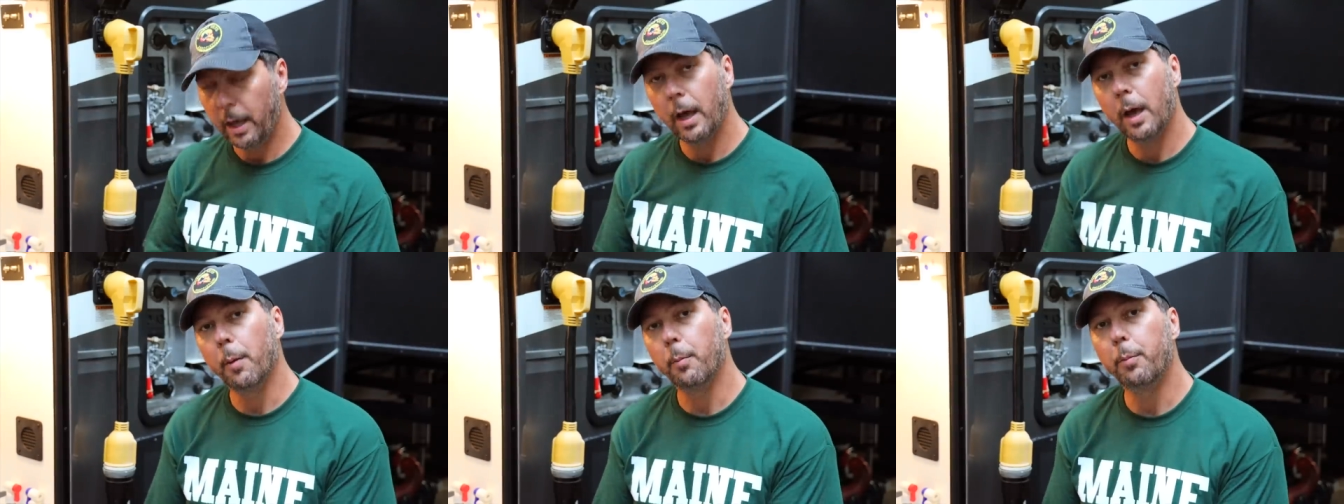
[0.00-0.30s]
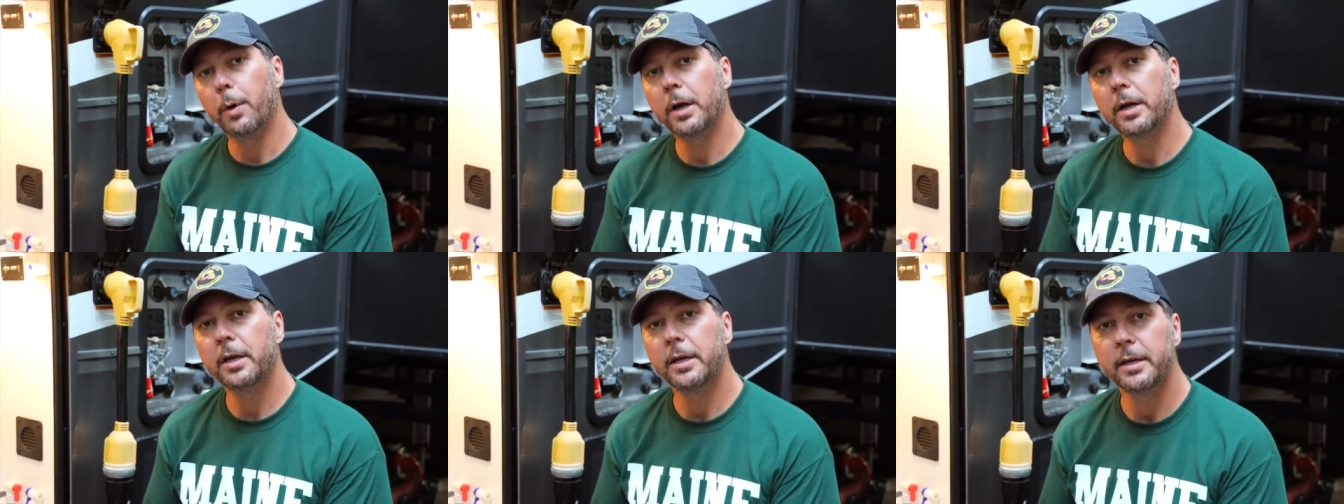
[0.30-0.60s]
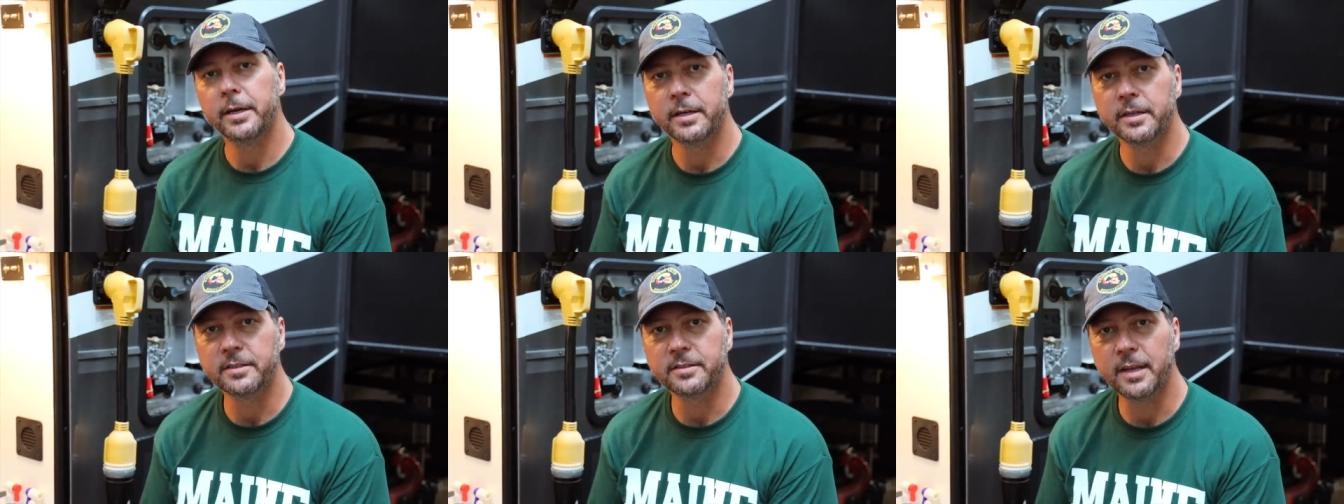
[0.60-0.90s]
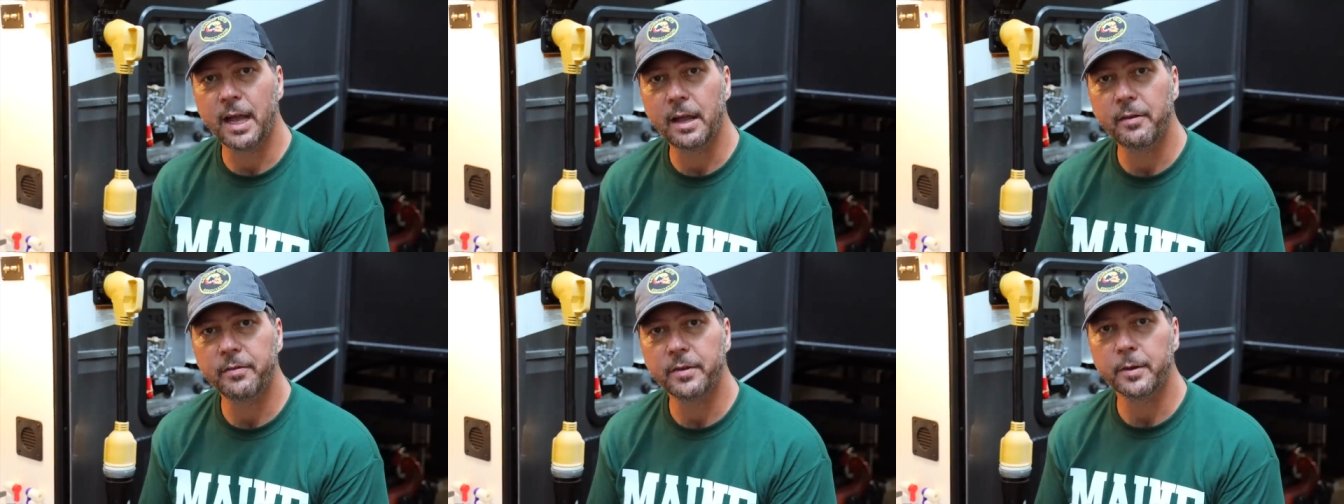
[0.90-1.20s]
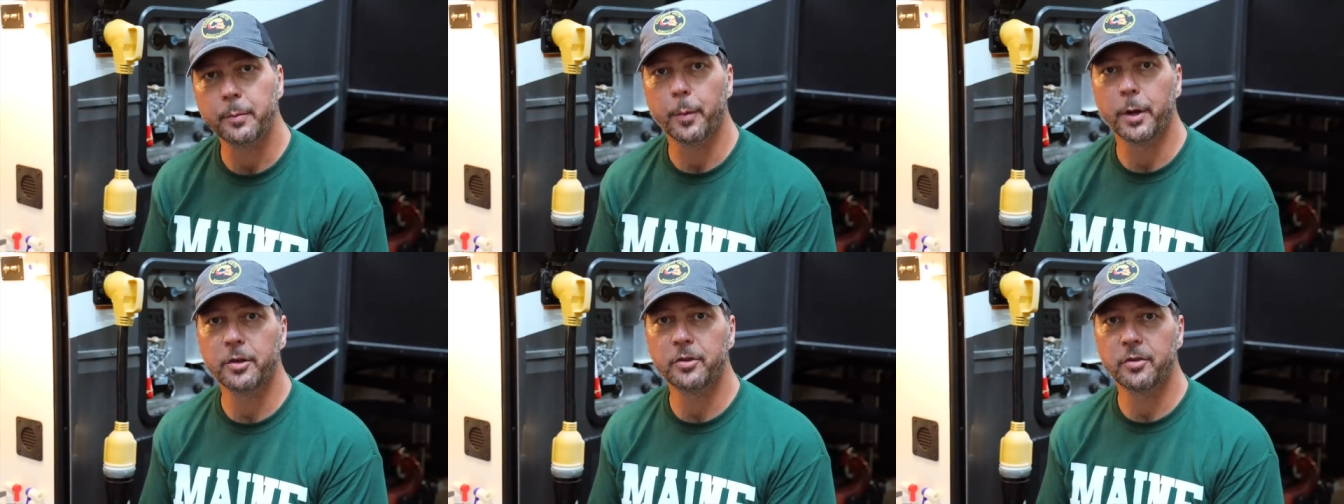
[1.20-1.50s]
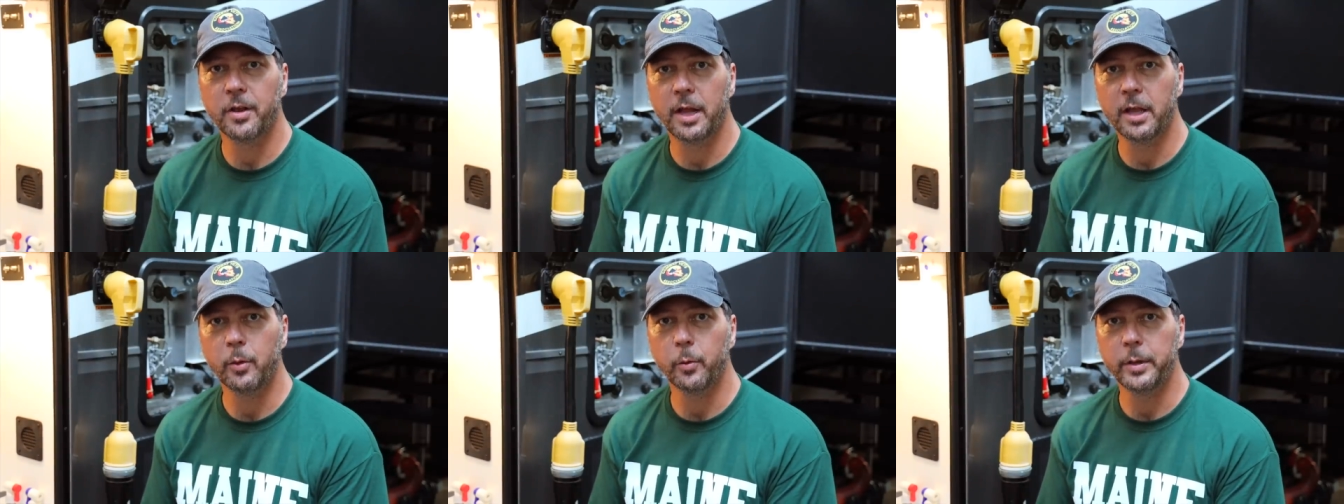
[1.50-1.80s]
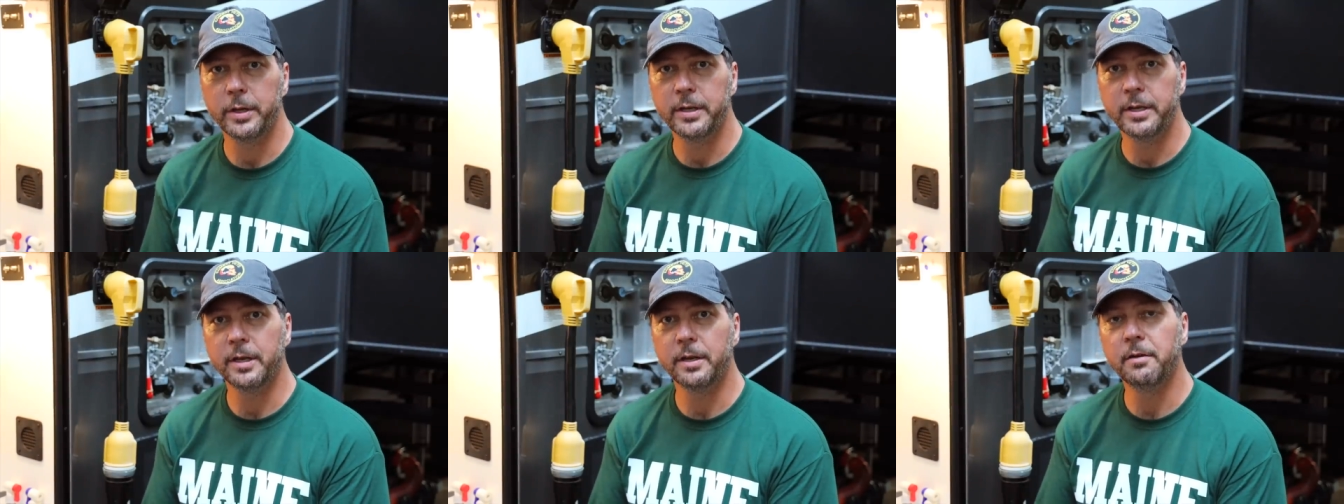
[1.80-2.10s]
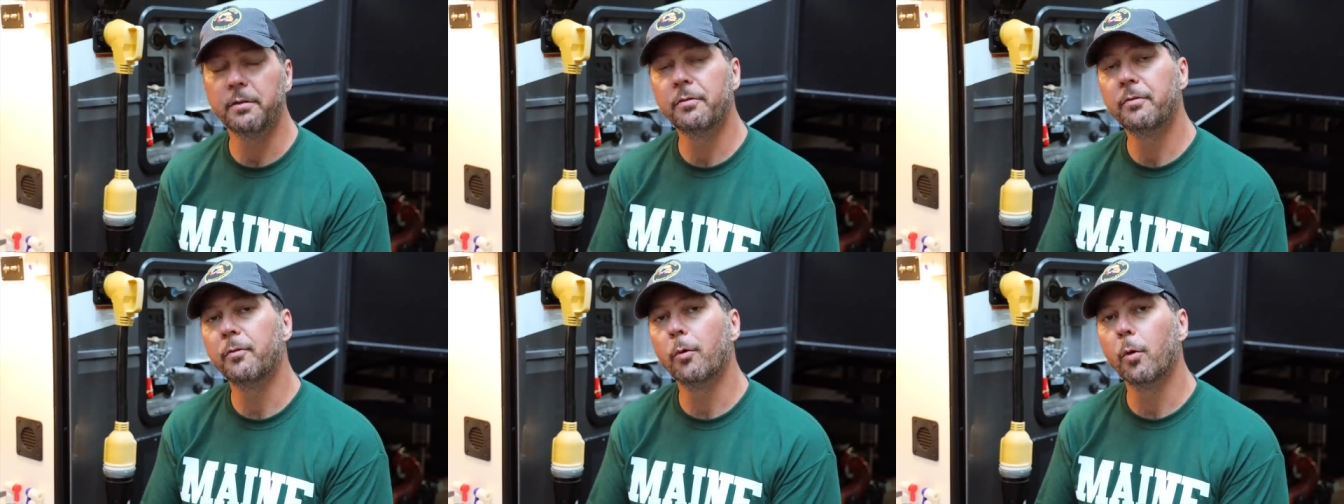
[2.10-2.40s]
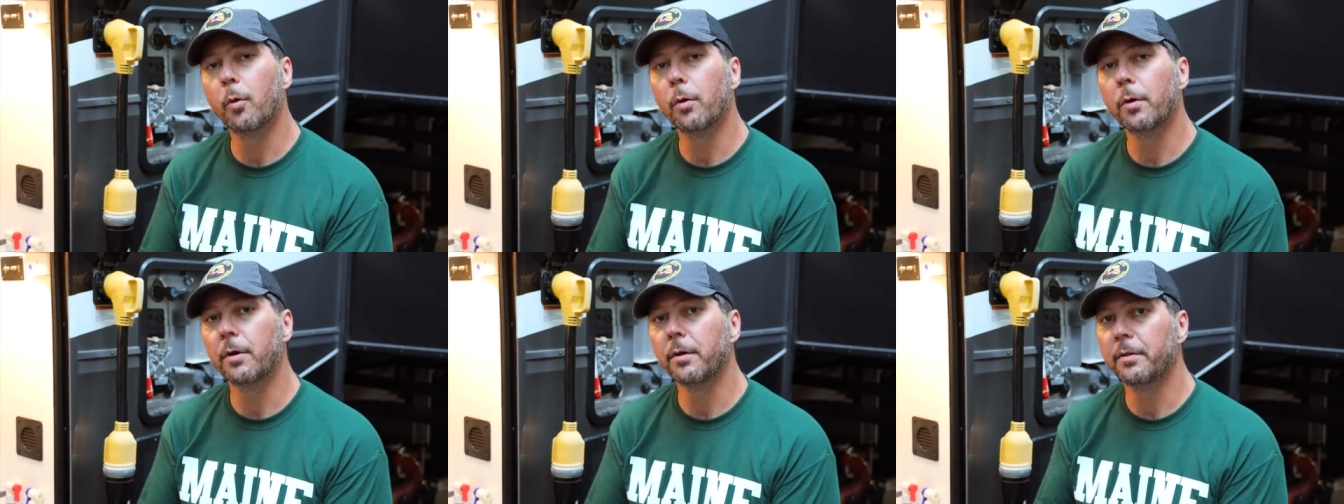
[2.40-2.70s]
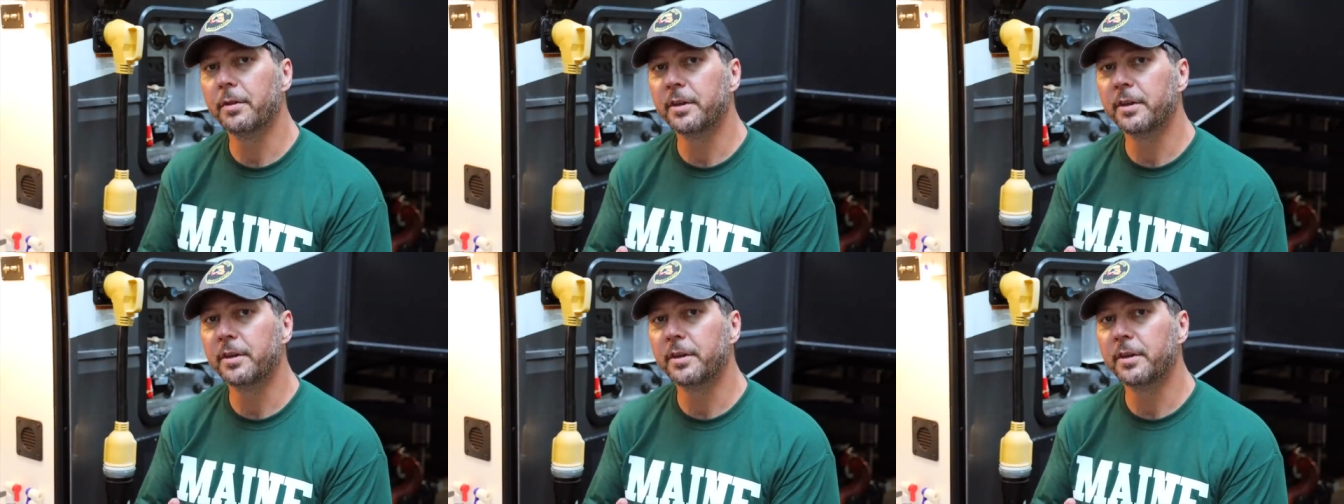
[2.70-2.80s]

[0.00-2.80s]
a bucket and a siphon, much like we did for